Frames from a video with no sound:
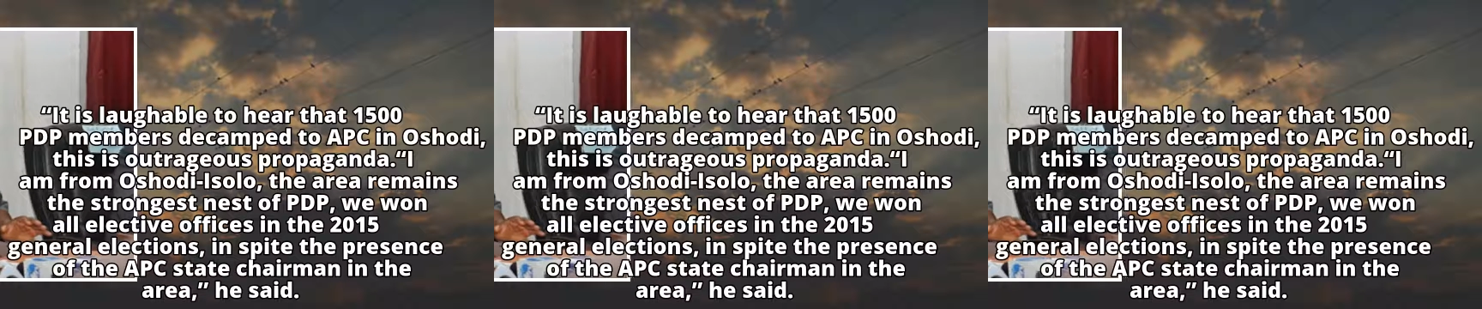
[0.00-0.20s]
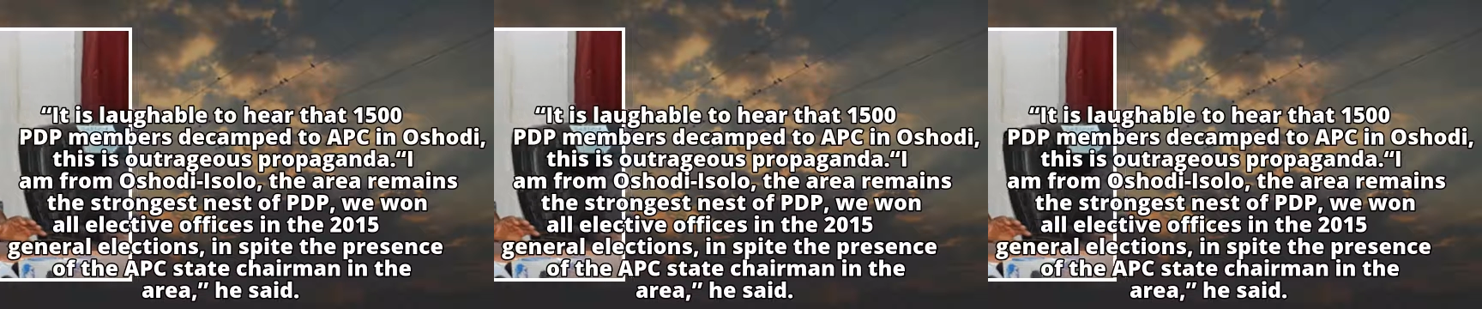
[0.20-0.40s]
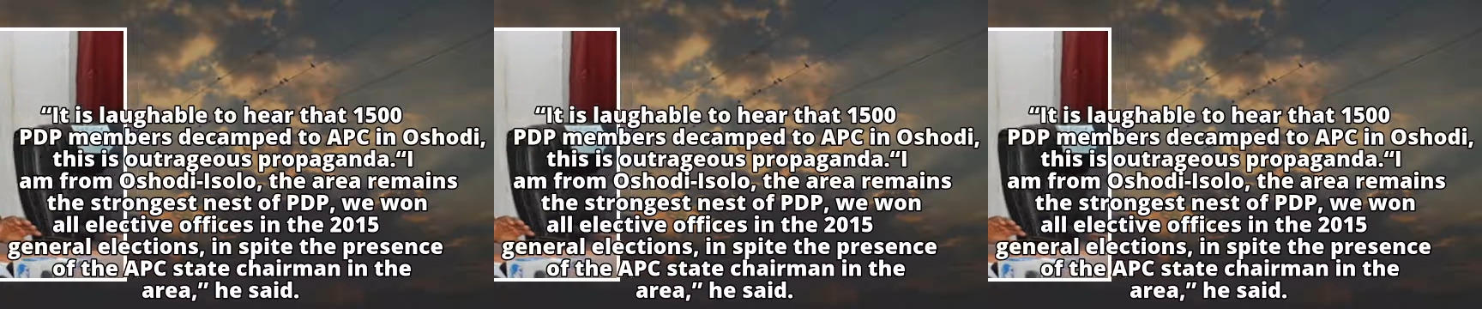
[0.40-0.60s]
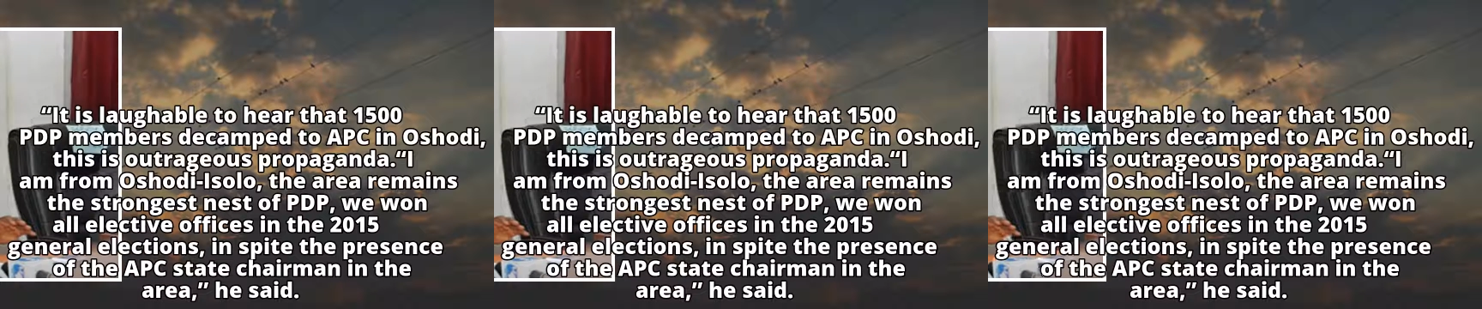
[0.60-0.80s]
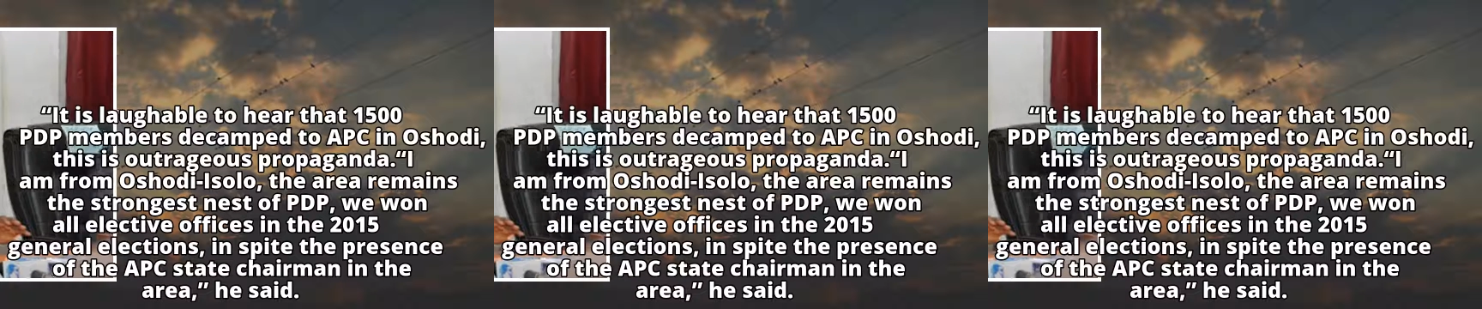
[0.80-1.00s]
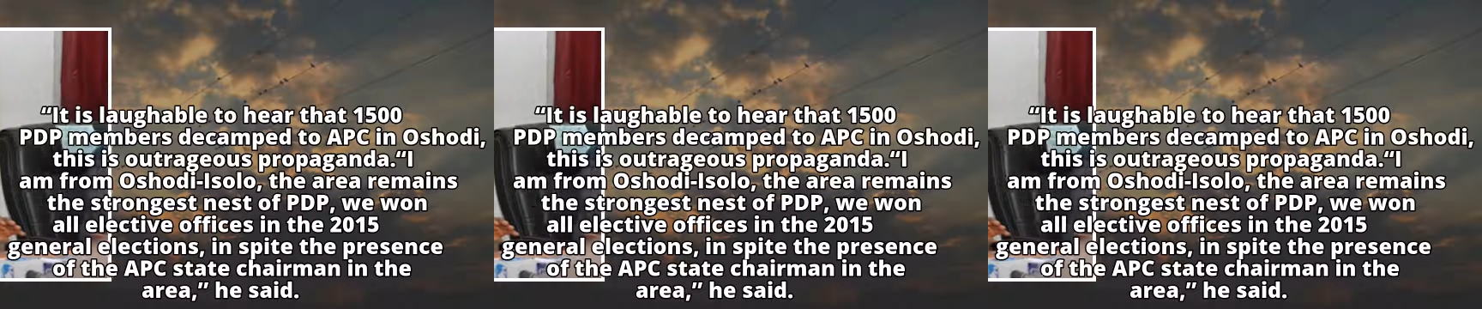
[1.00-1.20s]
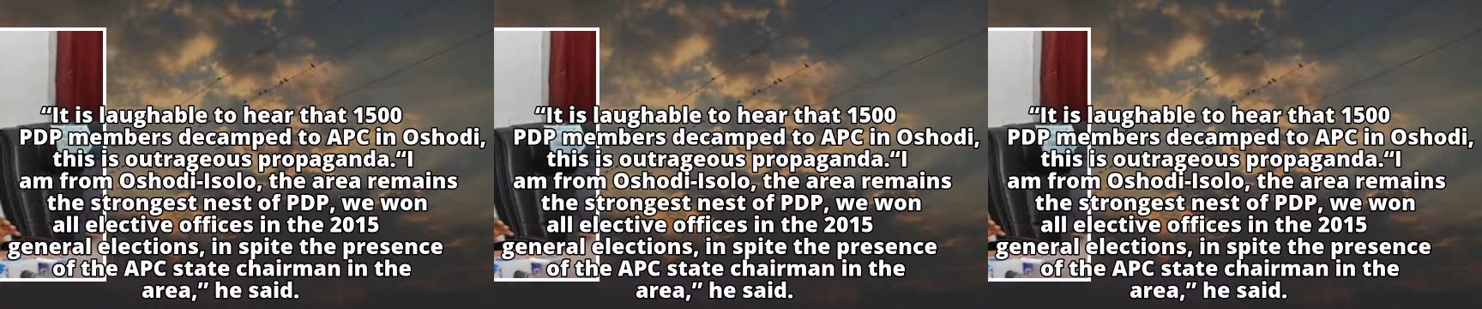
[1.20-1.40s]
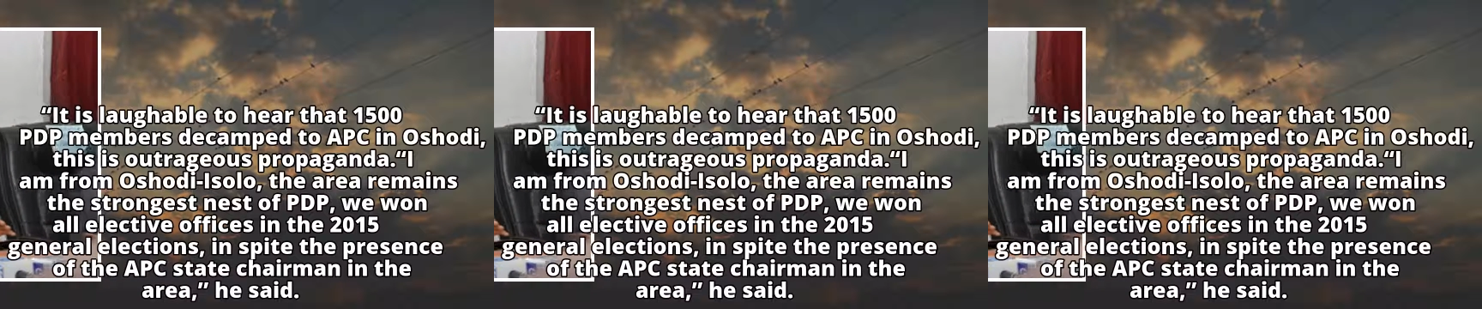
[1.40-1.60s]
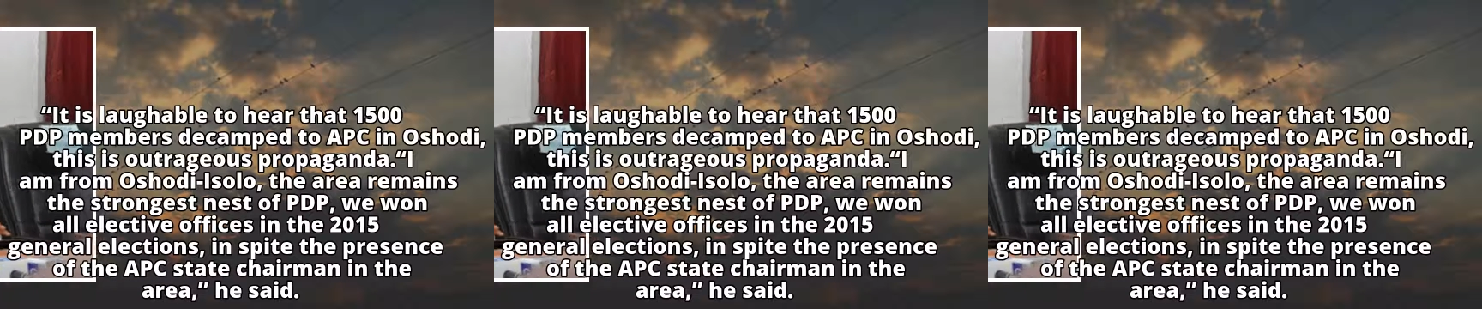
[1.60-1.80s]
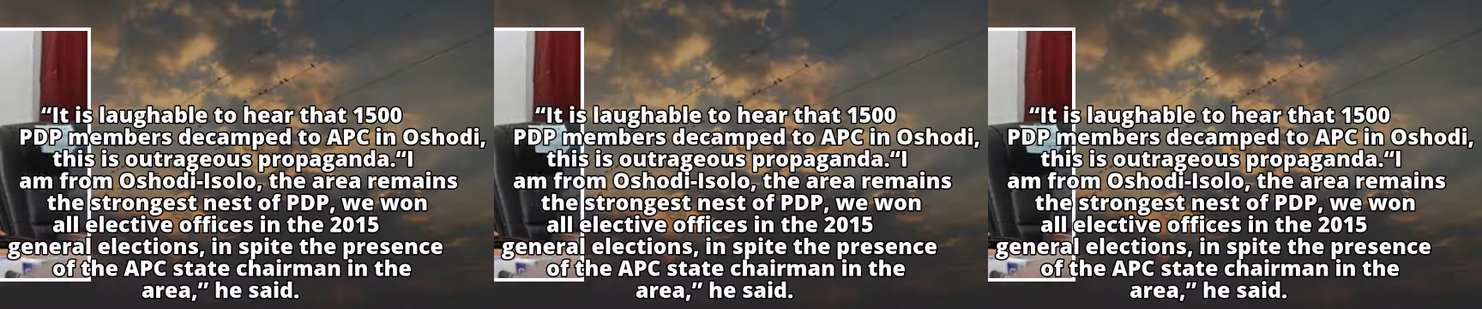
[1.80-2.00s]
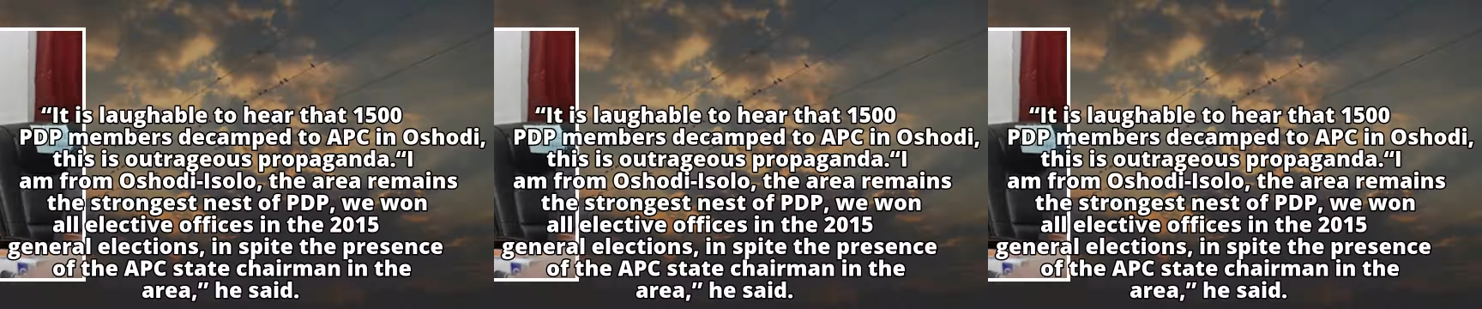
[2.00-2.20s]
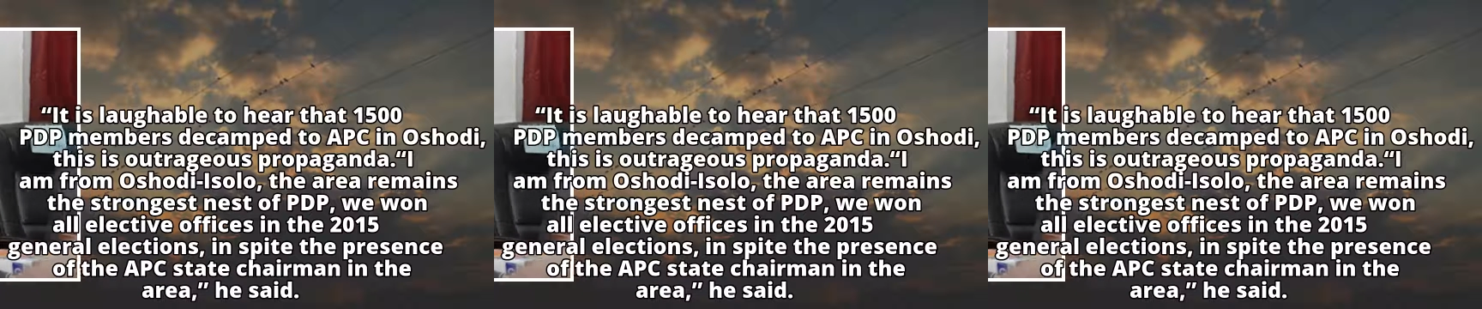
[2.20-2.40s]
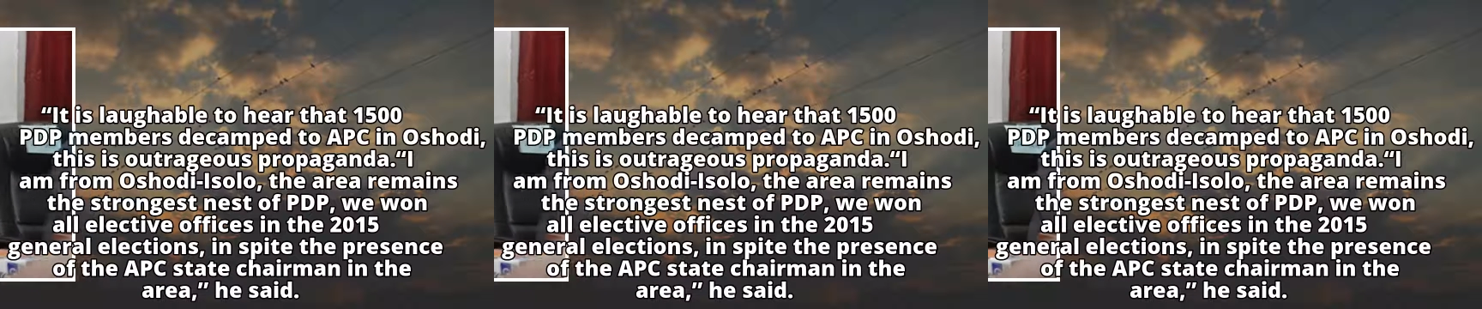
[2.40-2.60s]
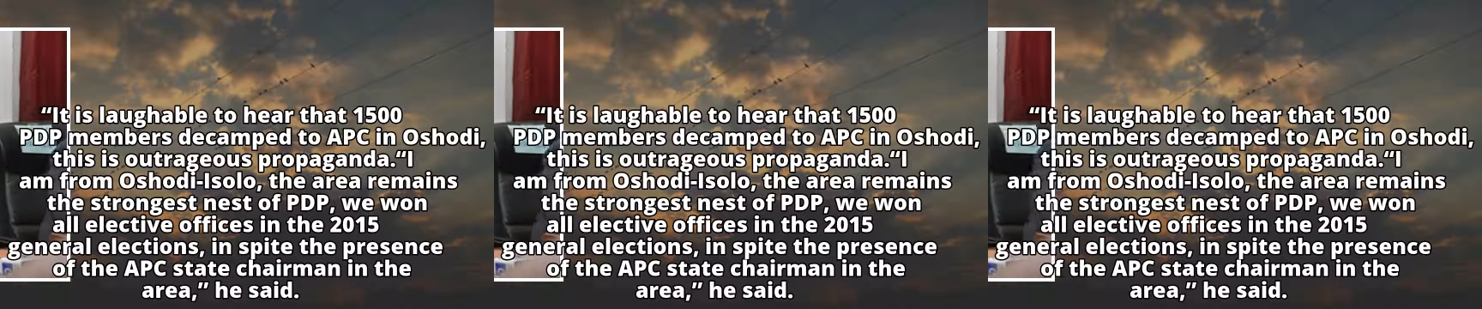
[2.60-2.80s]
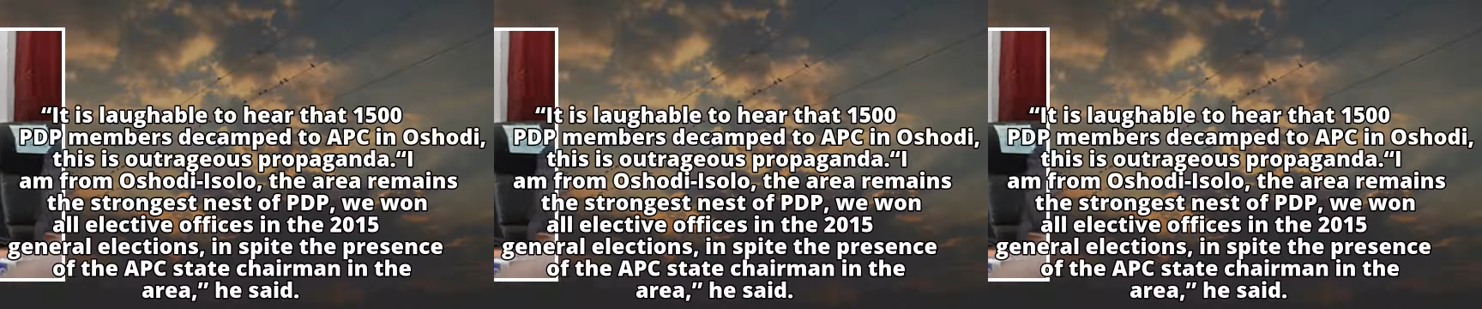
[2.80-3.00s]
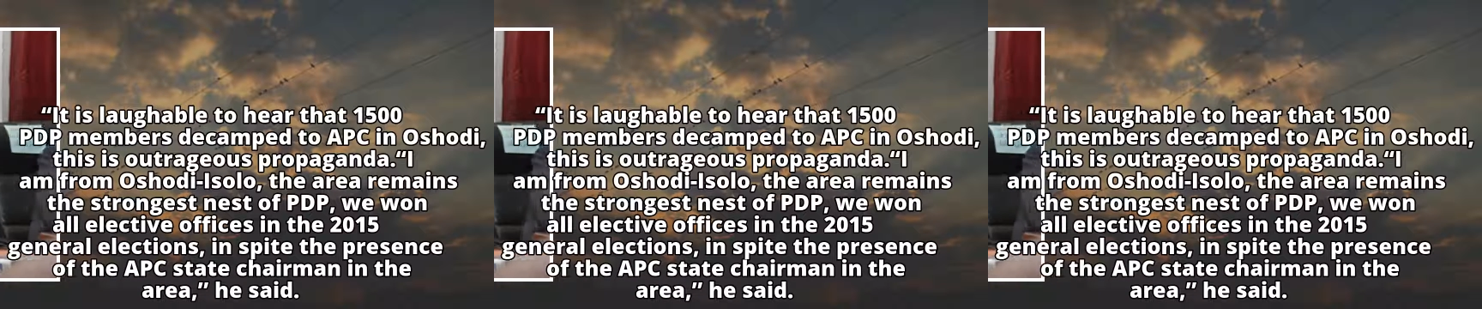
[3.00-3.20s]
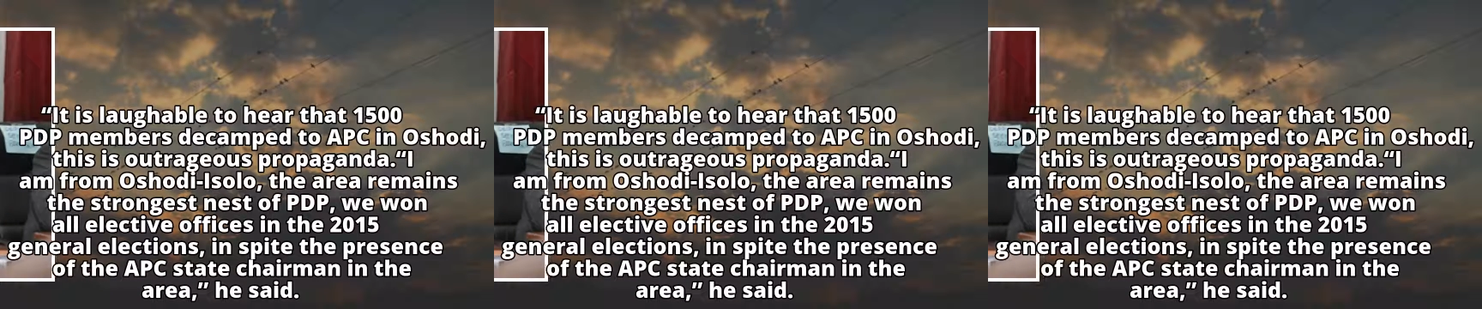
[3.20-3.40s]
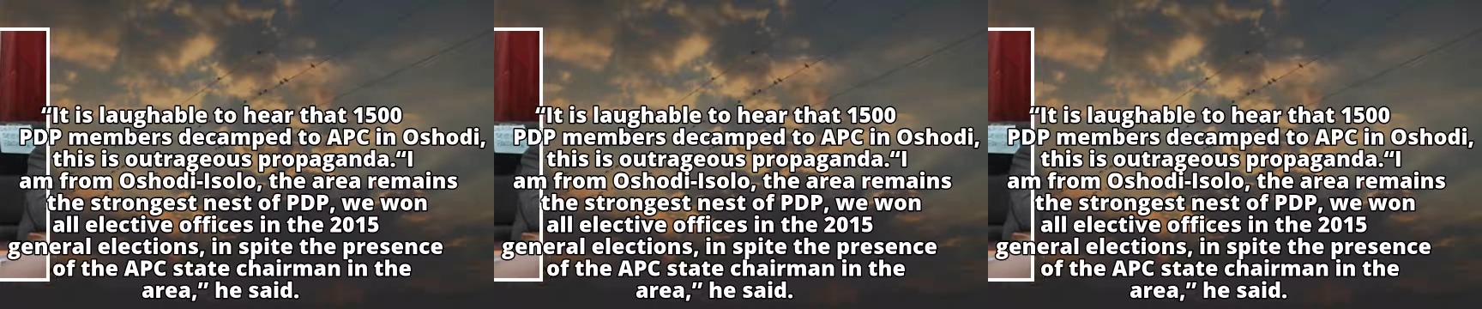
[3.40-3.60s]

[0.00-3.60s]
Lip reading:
[unreadable: no face in view]